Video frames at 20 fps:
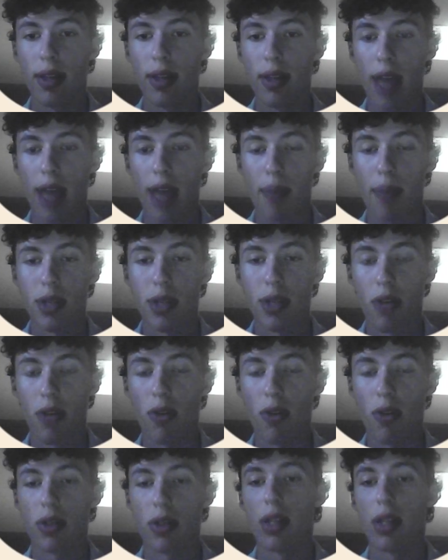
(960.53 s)
depths of
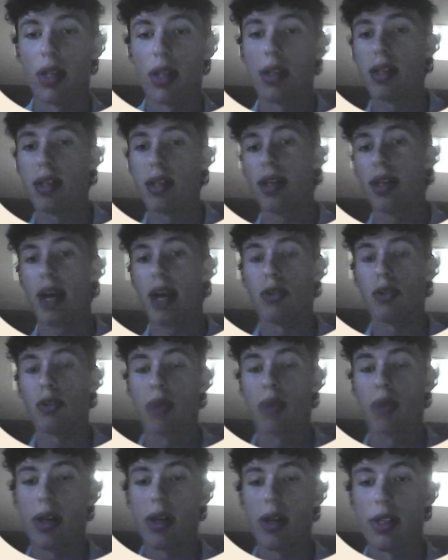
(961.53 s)
photosynthesis and the actual
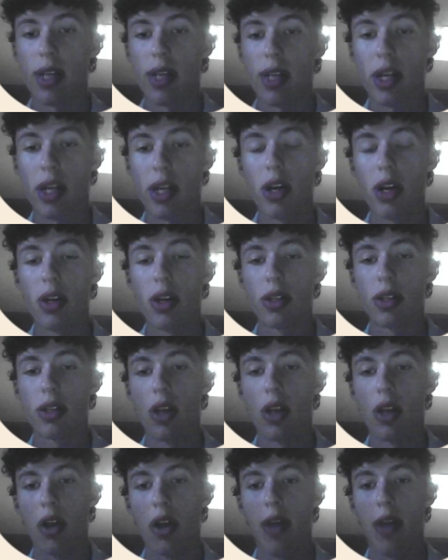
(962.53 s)
process that occurs
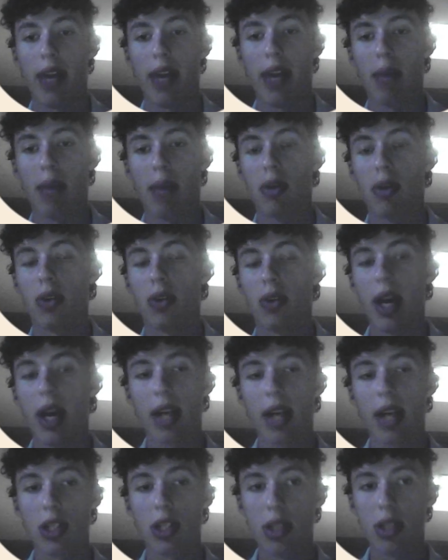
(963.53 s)
and the chemical
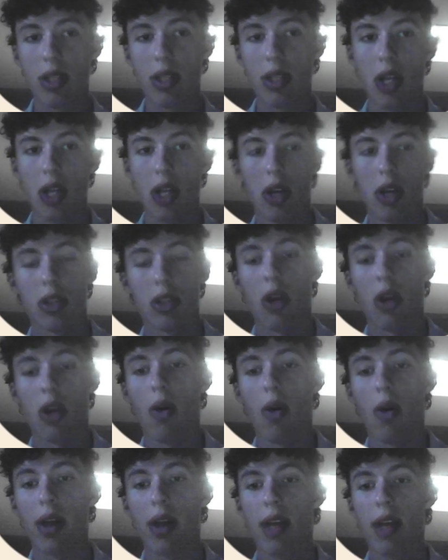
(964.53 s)
reactions.
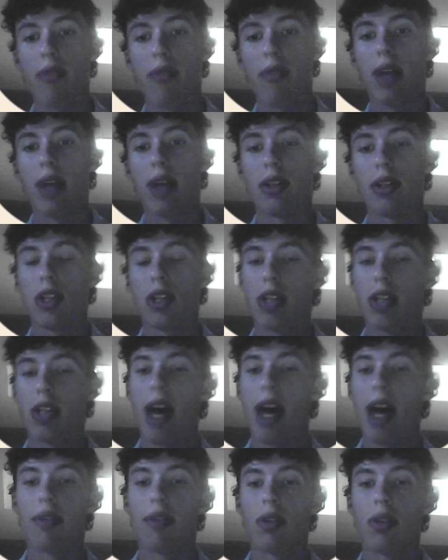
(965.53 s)
So definitely, I'd suggest
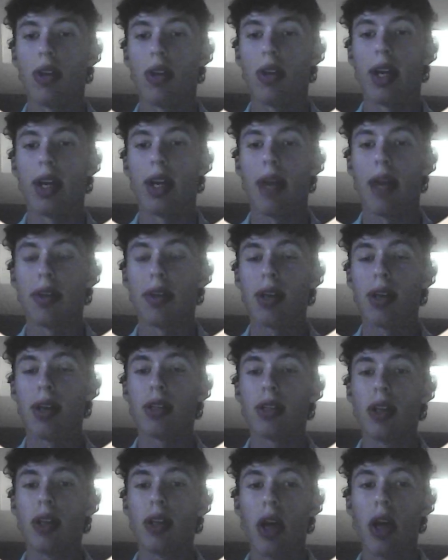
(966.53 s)
after looking at this
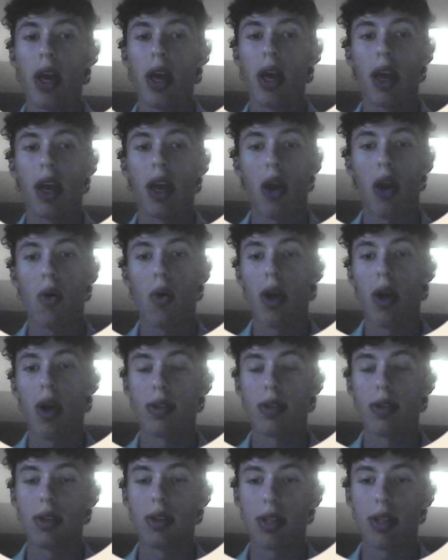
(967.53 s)
lesson, going on
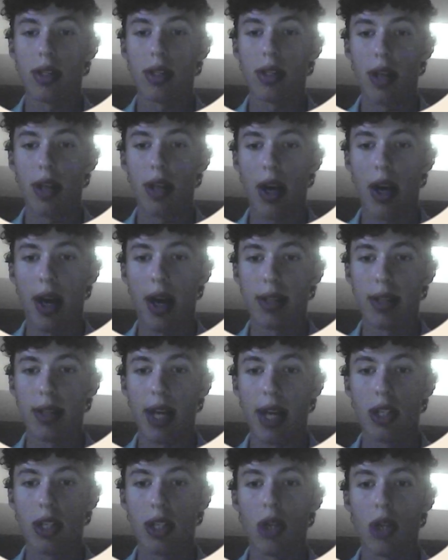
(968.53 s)
to this
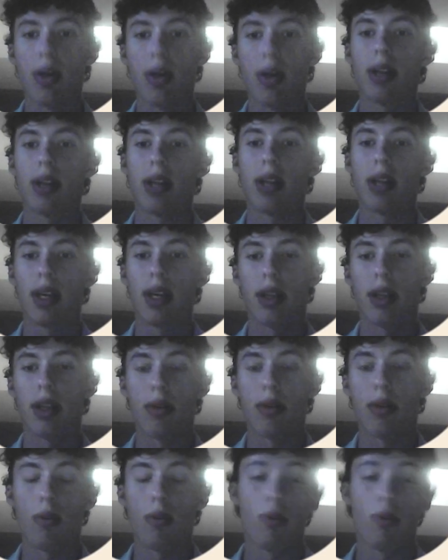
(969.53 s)
slideshow and clicking